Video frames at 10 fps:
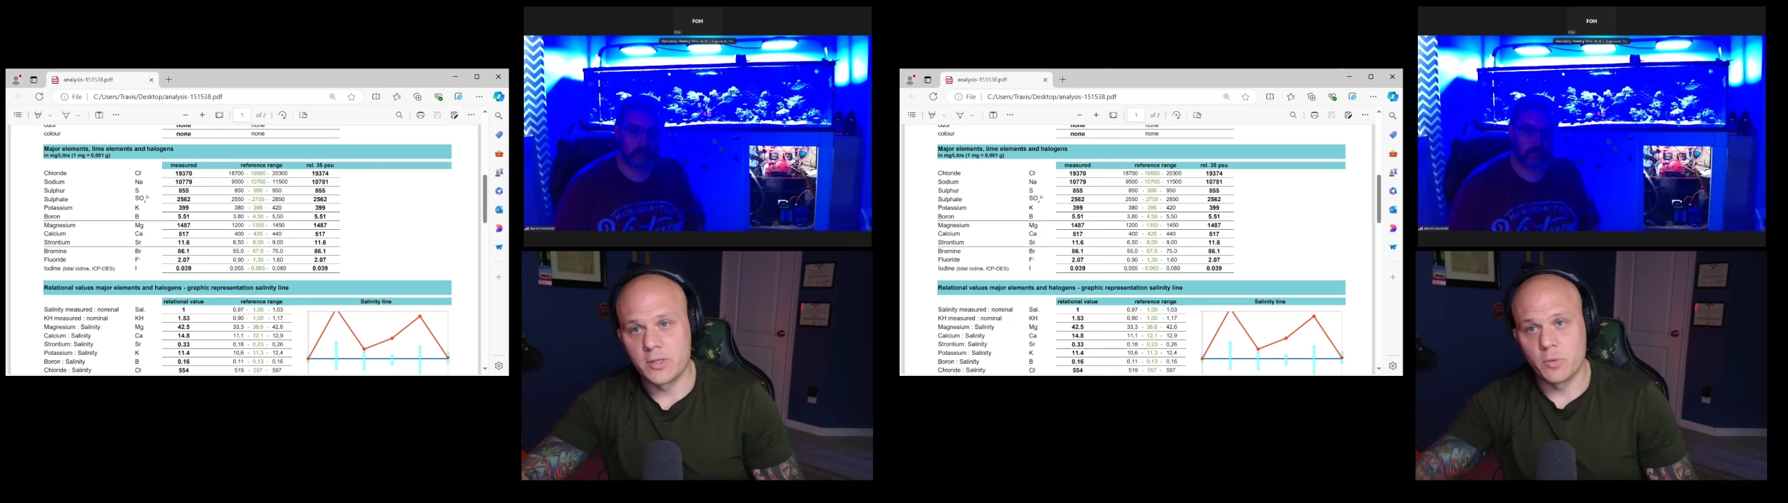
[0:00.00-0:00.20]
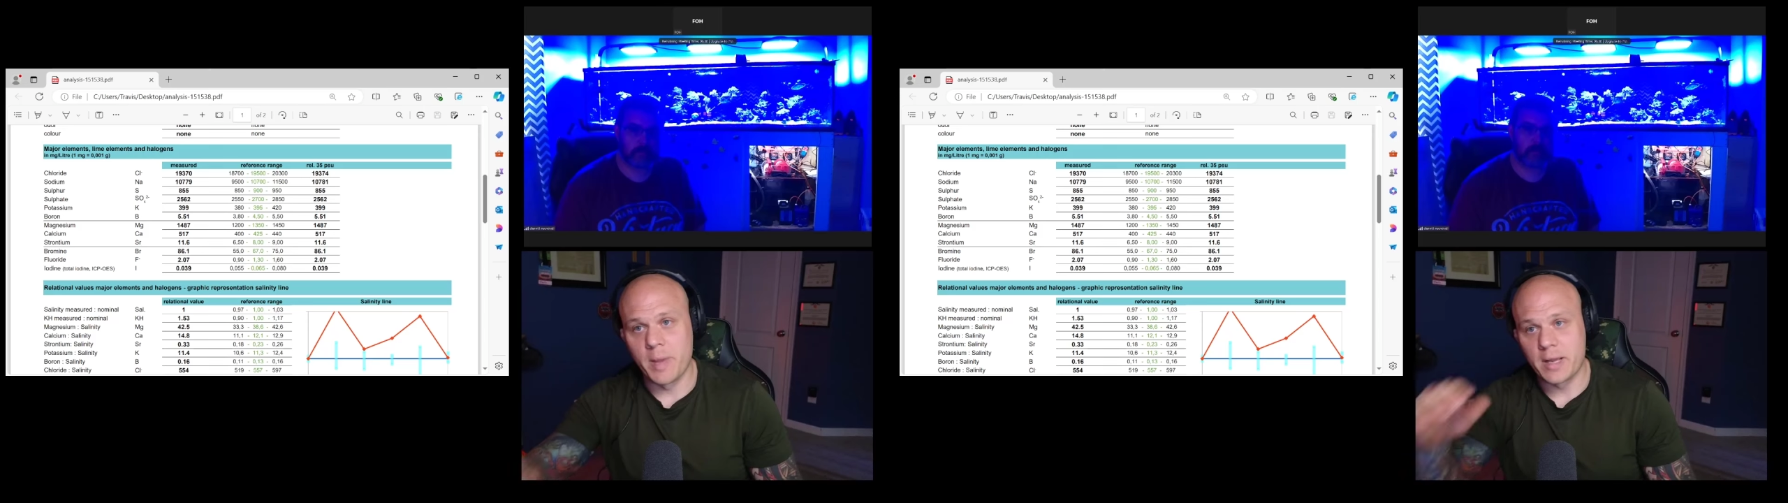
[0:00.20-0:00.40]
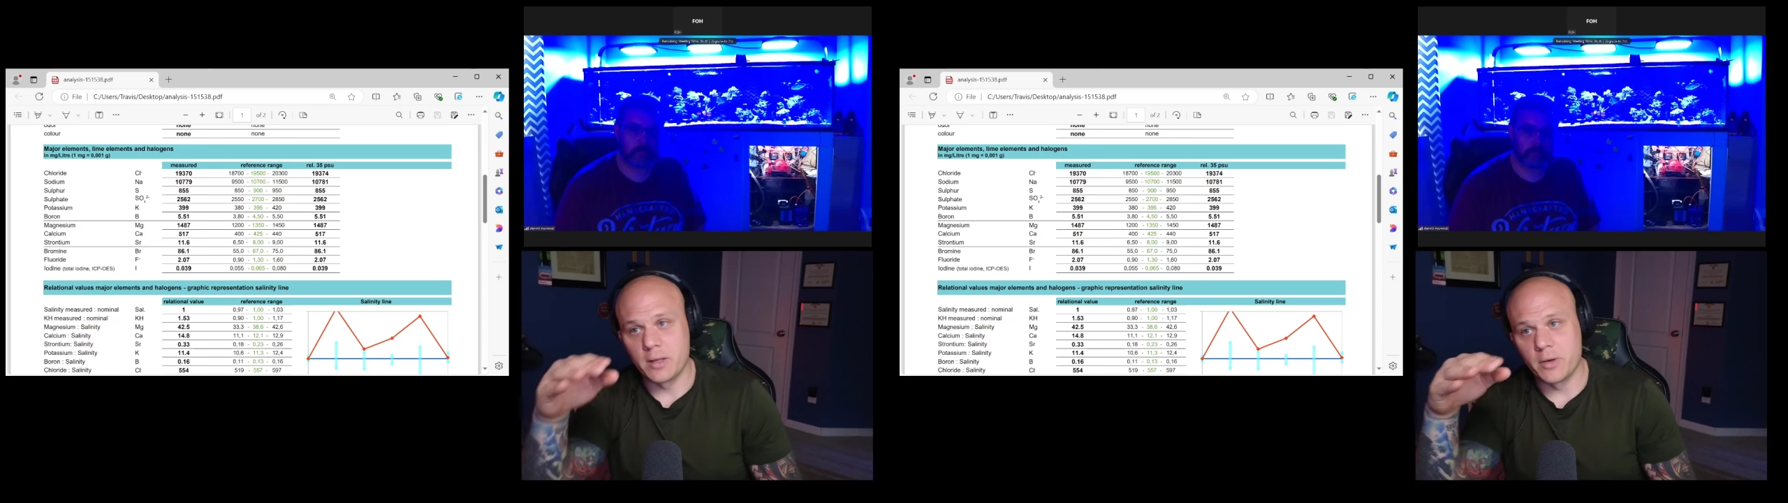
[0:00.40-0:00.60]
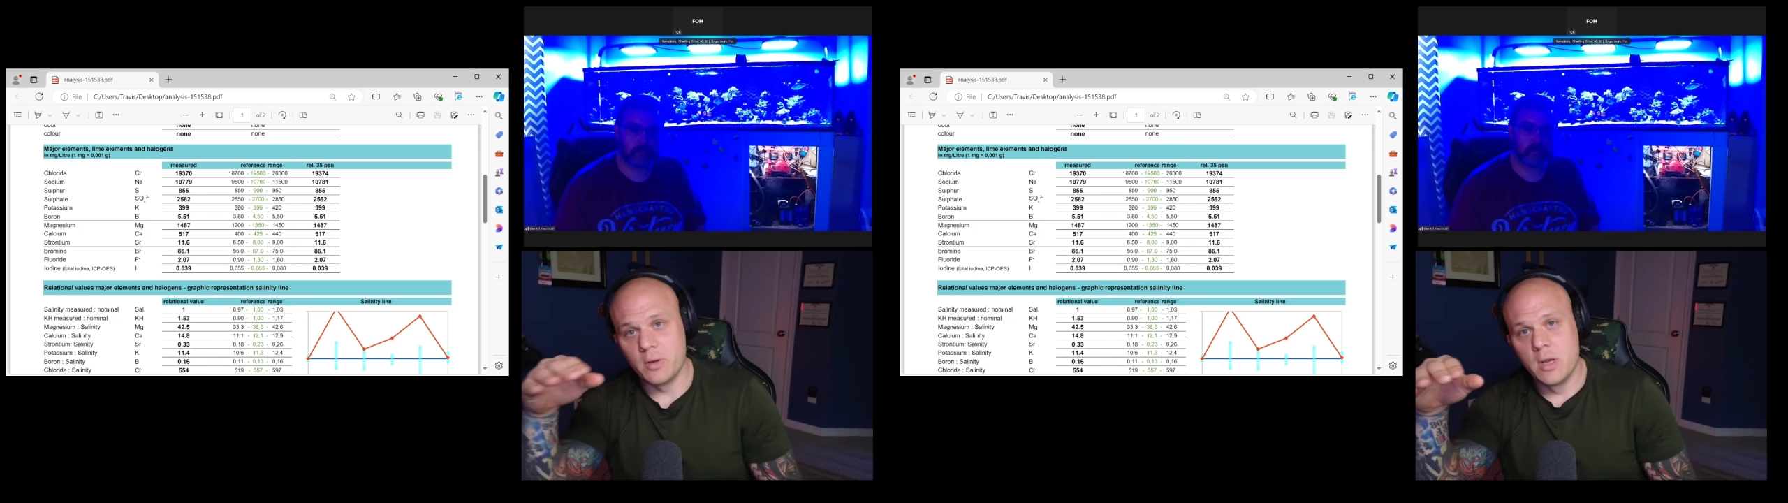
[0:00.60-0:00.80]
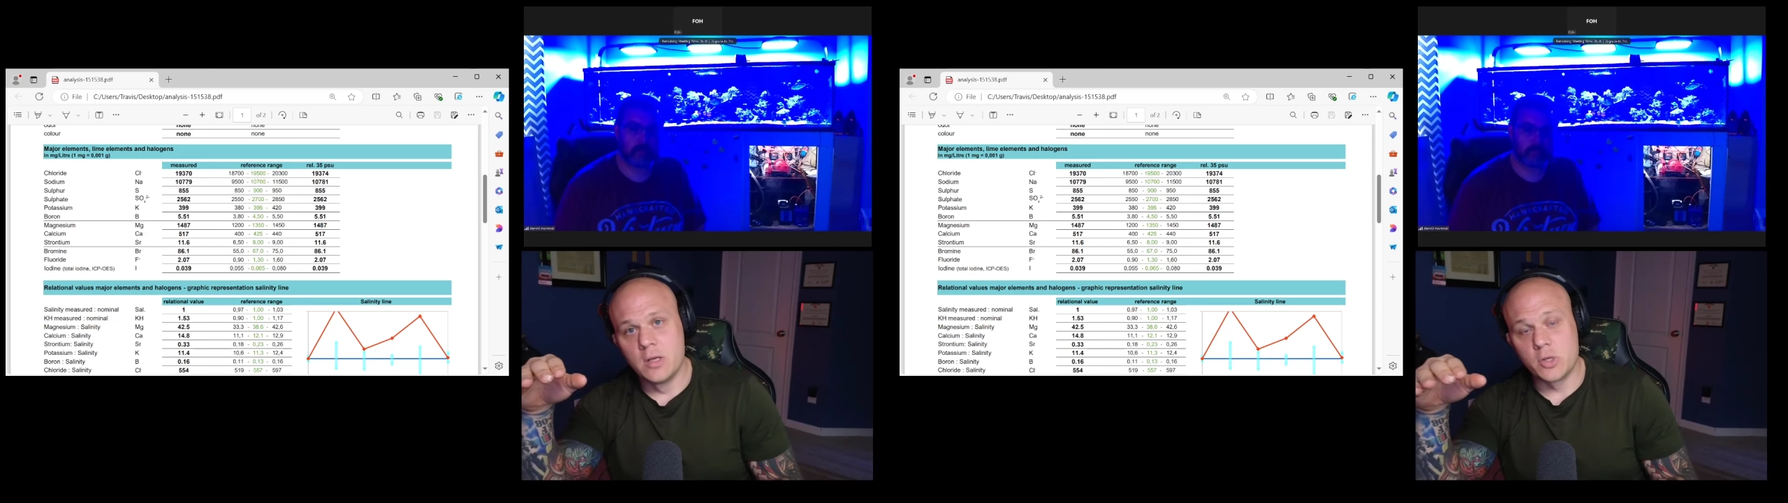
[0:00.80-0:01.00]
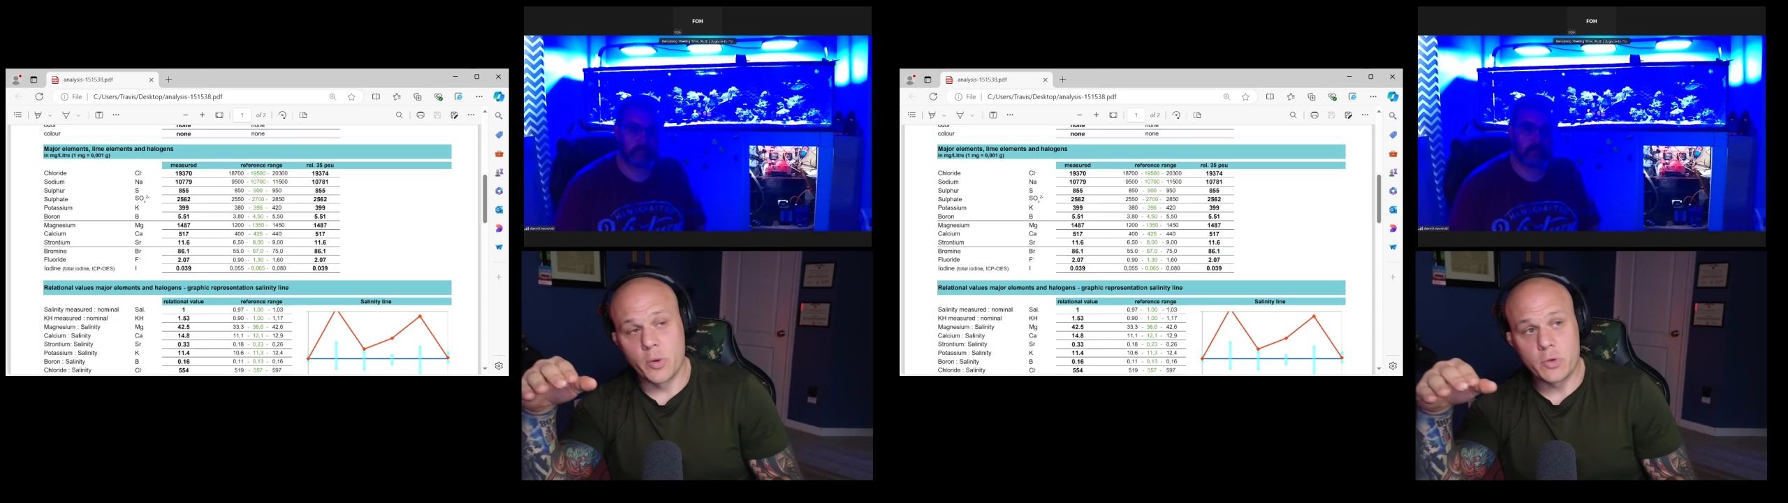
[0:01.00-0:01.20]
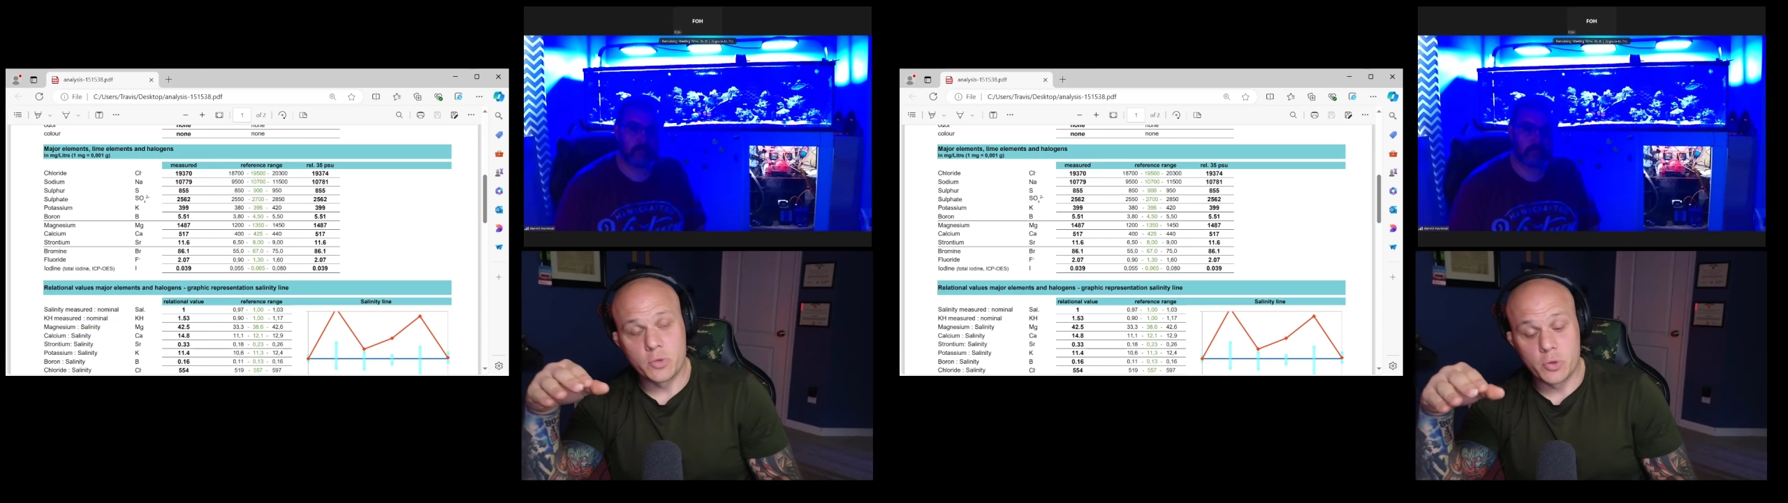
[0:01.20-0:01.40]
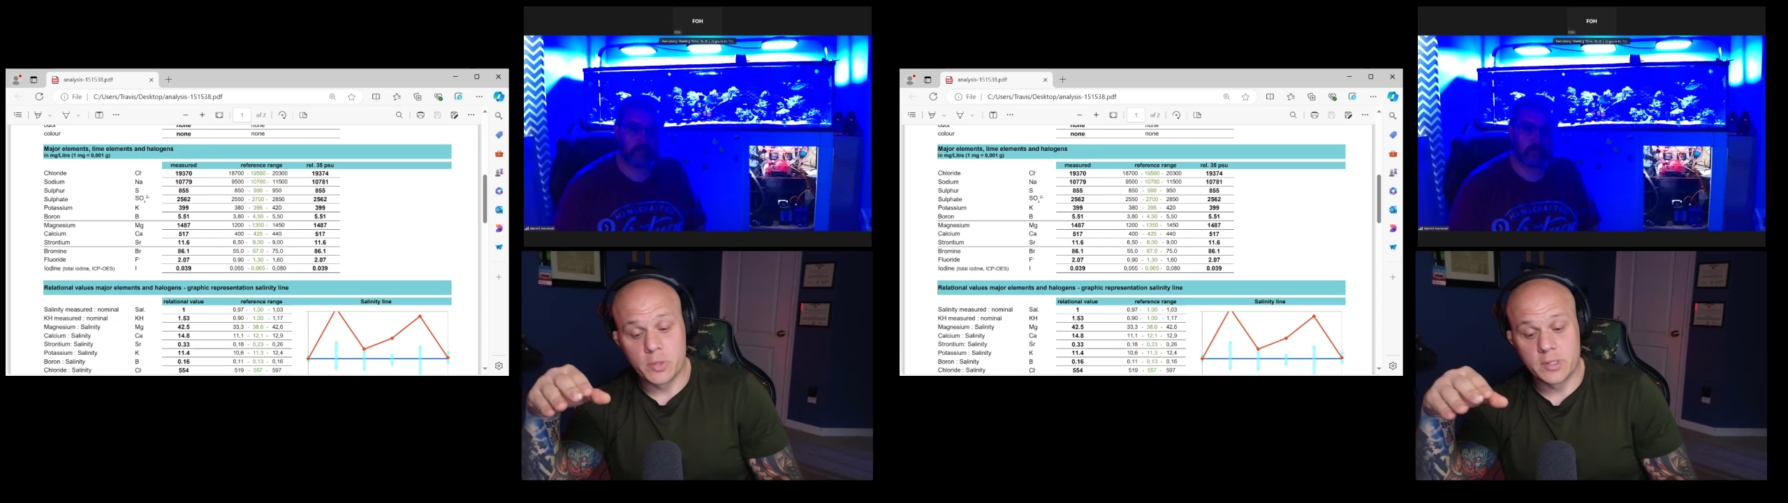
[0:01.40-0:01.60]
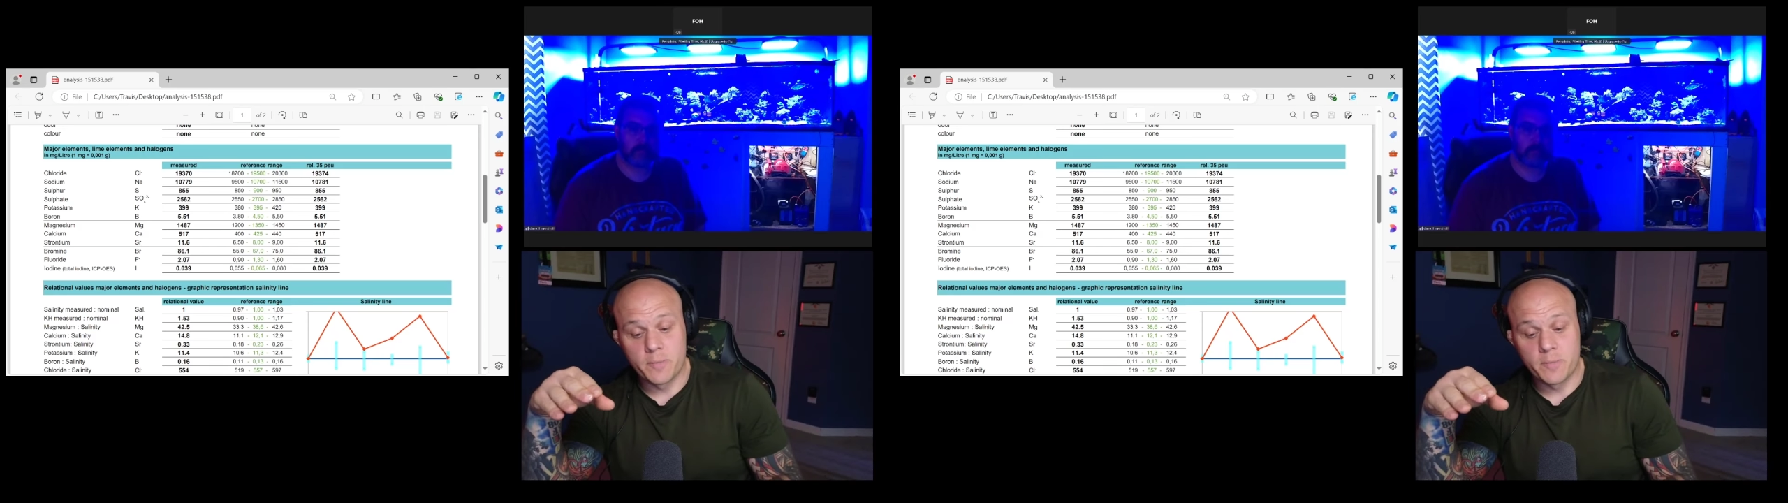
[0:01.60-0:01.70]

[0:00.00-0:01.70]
So make a little. So what you'll do is